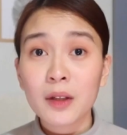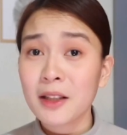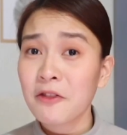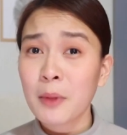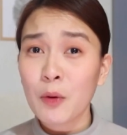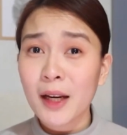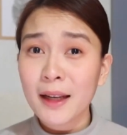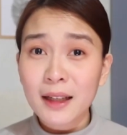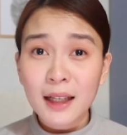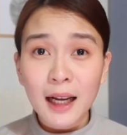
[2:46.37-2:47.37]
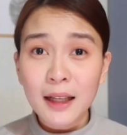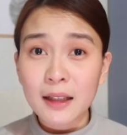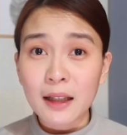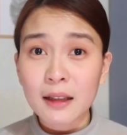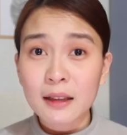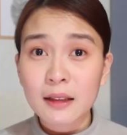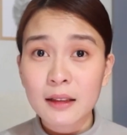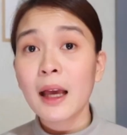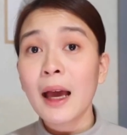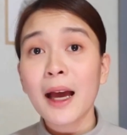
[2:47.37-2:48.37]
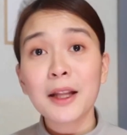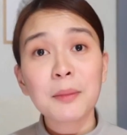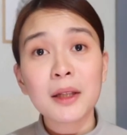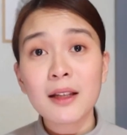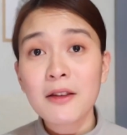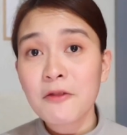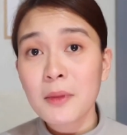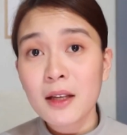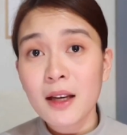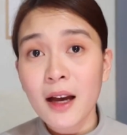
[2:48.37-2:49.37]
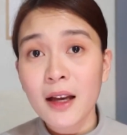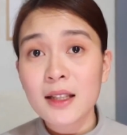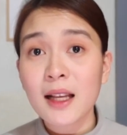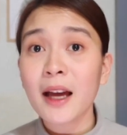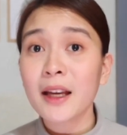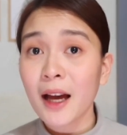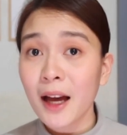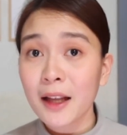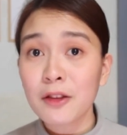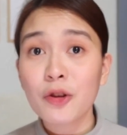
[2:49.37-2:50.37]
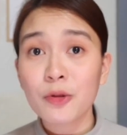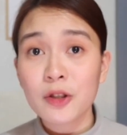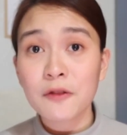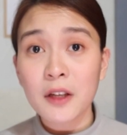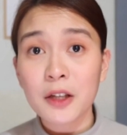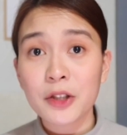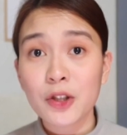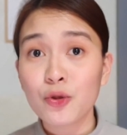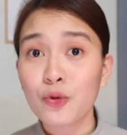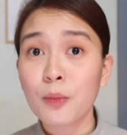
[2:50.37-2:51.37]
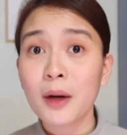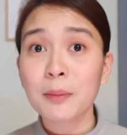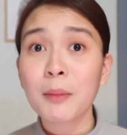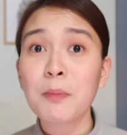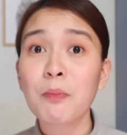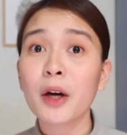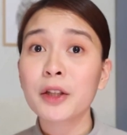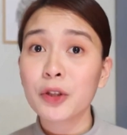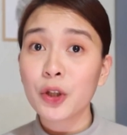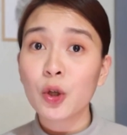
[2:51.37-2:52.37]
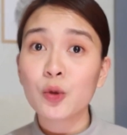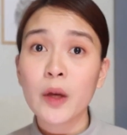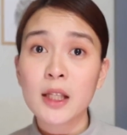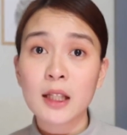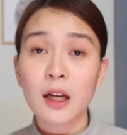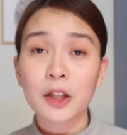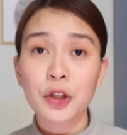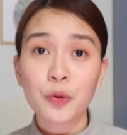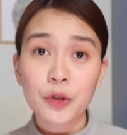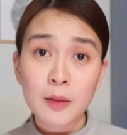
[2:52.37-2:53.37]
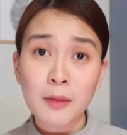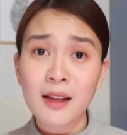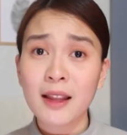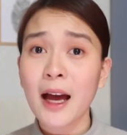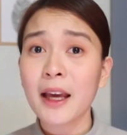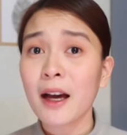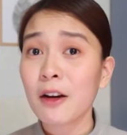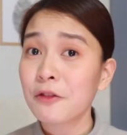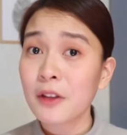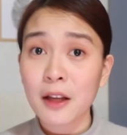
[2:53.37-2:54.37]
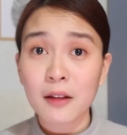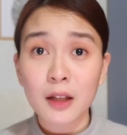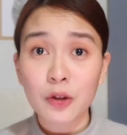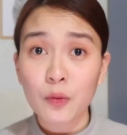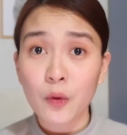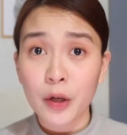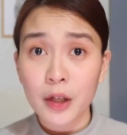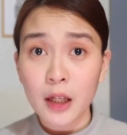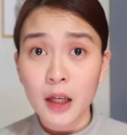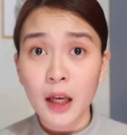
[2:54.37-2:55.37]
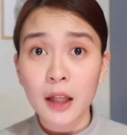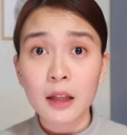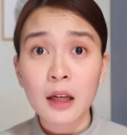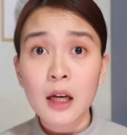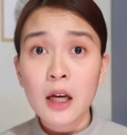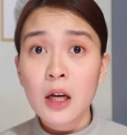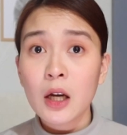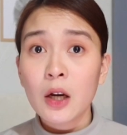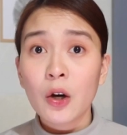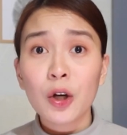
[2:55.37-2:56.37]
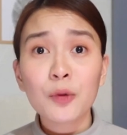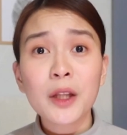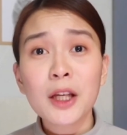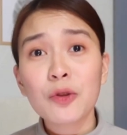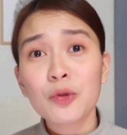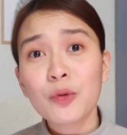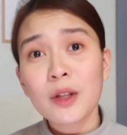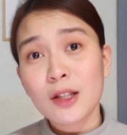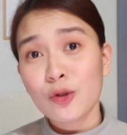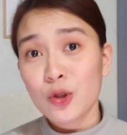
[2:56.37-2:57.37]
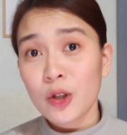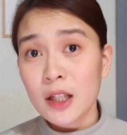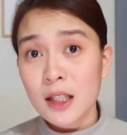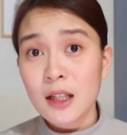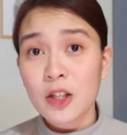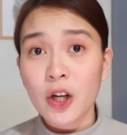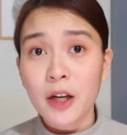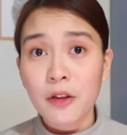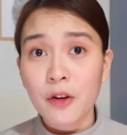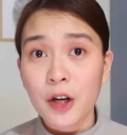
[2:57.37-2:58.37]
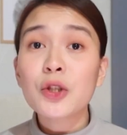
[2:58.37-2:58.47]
What if mawala ng gana? And believe me guys, I had those fears too, but my partner always assures me that I have nothing to worry and all we need to do is to trust each other.